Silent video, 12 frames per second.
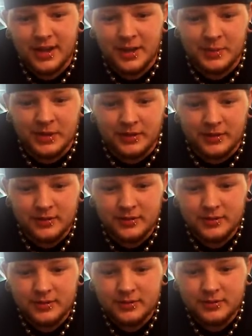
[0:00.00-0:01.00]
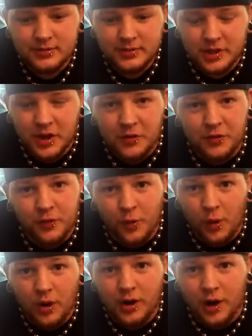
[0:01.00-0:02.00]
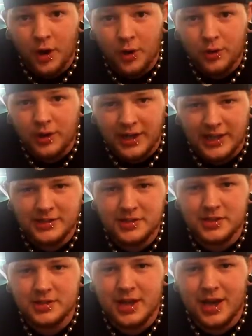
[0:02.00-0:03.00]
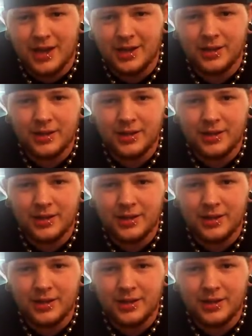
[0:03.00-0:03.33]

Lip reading: I mean, to go 4-0 against this guy,